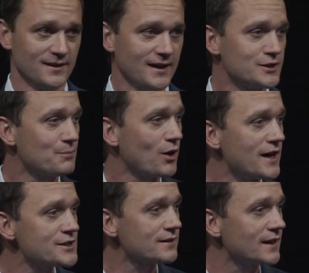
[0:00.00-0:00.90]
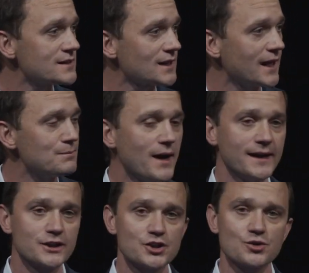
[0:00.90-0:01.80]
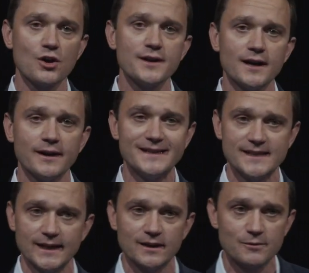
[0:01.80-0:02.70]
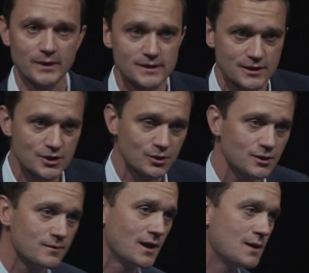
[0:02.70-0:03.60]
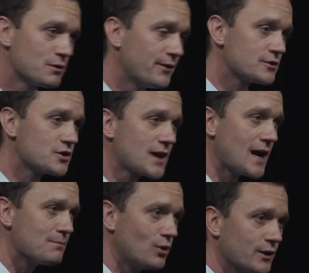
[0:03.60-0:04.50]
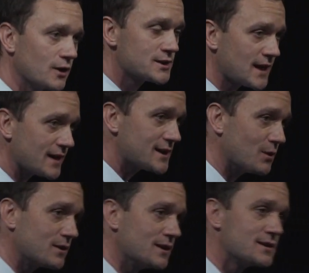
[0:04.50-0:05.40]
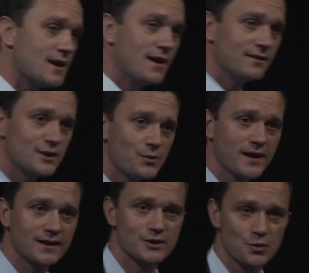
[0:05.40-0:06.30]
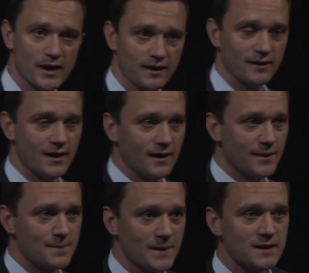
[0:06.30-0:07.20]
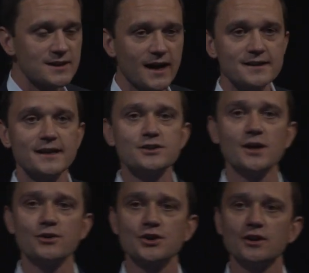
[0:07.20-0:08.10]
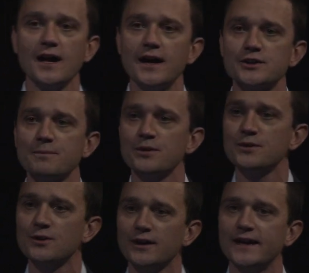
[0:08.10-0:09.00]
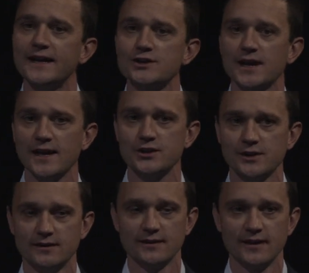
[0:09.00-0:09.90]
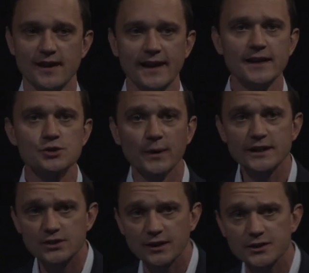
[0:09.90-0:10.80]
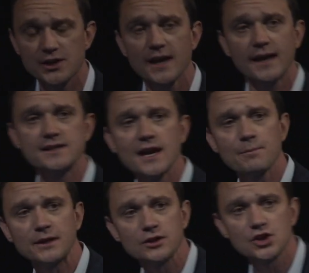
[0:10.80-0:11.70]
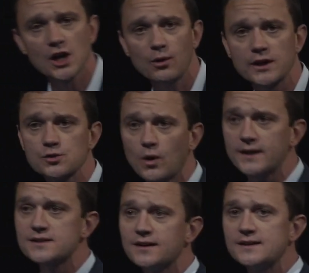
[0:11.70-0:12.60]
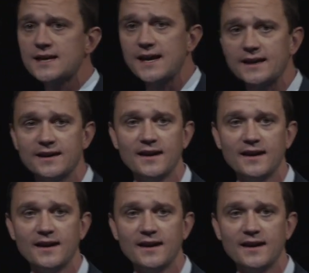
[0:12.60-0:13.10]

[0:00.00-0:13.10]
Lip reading: It's a project that is led by an extraordinary dean of the business school, Professor Scott Bollier. Scott's here with us this weekend as well. Scott is a social entrepreneur in education, and his research is helping to show us what it's going to take